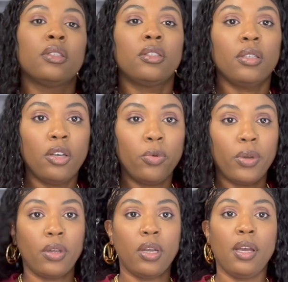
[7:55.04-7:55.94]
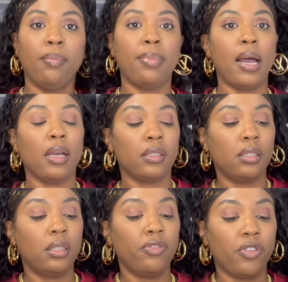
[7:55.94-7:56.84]
So we're gonna unbox
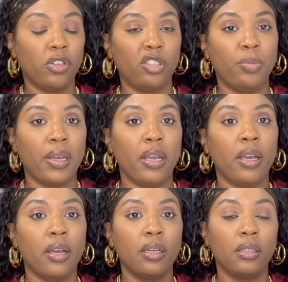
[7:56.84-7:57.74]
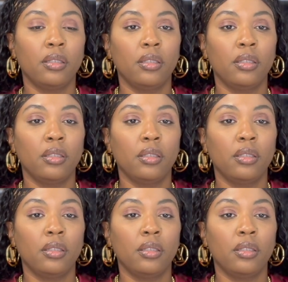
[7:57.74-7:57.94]
the first pair.